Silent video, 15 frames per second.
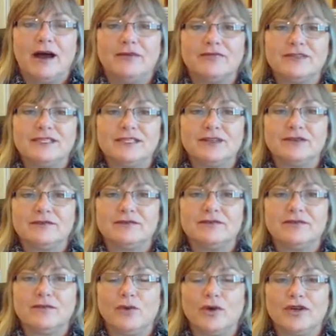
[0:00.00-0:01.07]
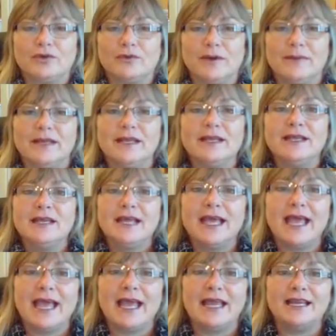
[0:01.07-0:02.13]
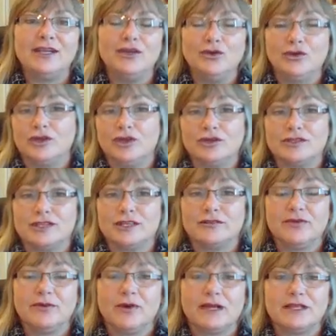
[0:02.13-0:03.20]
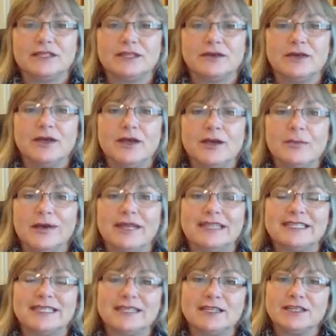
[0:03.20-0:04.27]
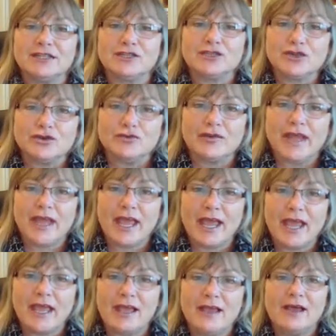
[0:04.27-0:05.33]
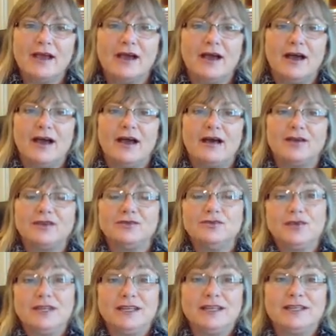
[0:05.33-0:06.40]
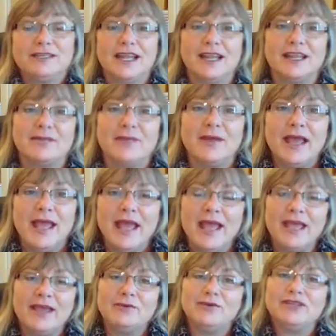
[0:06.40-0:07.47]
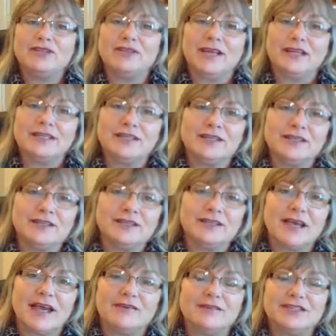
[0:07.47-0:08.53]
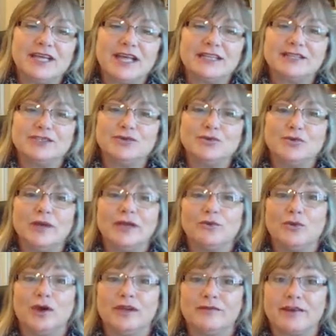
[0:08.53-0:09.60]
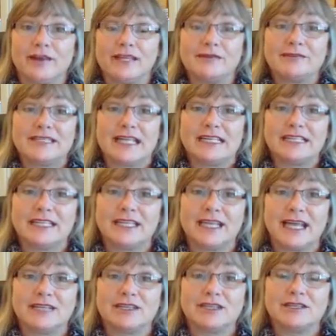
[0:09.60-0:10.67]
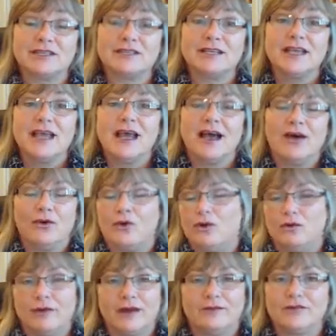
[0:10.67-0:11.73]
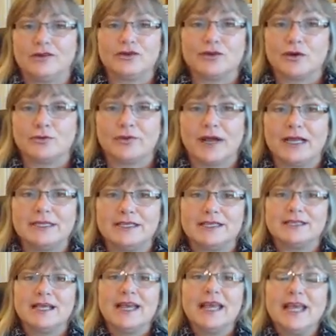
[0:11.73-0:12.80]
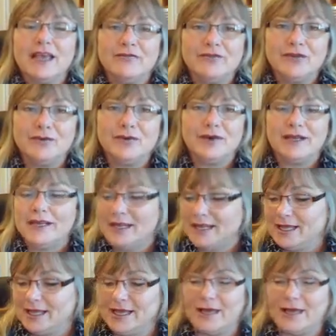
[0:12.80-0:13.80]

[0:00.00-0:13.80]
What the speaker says: office here of Wonder Women, and you can use it if you want to. But it's a little survey. You say to them, hey, would you like to have a chance to win one of our LipSense collections, or whatever your door prize is? If you would,